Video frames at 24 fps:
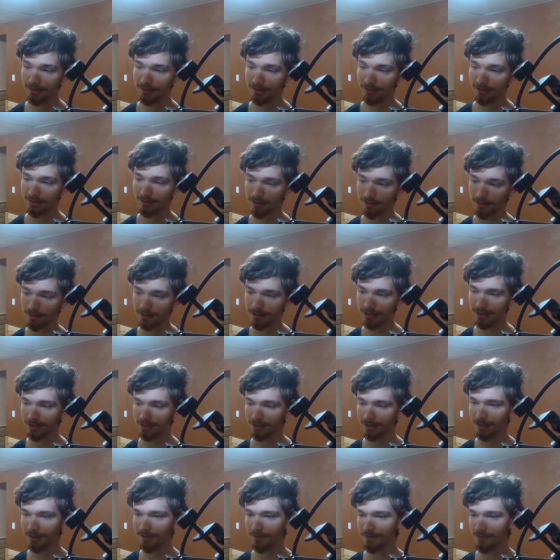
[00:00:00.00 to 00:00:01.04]
Oh, I
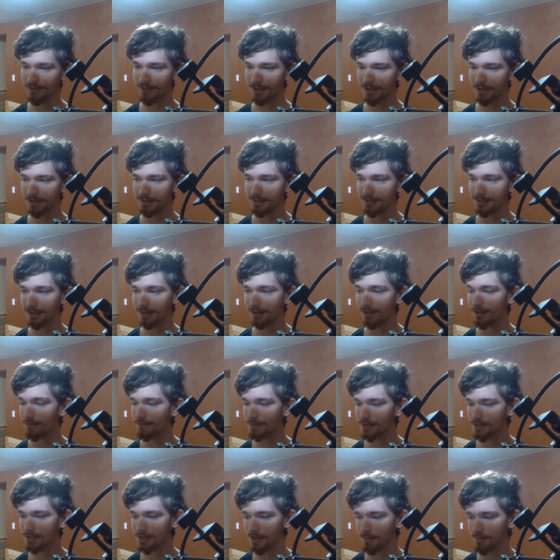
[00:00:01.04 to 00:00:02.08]
loved this. I loved
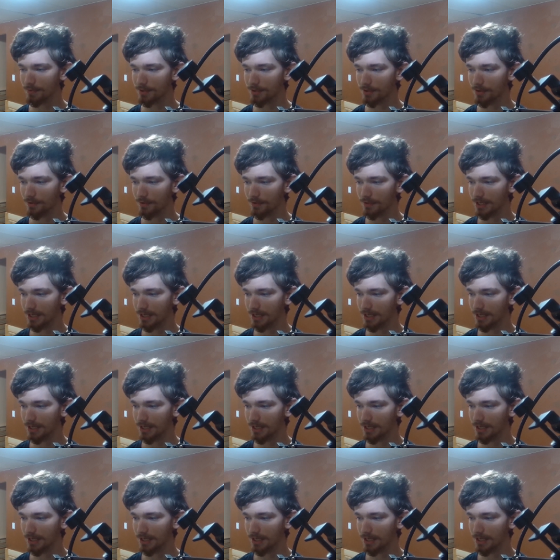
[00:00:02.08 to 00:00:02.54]
this episode.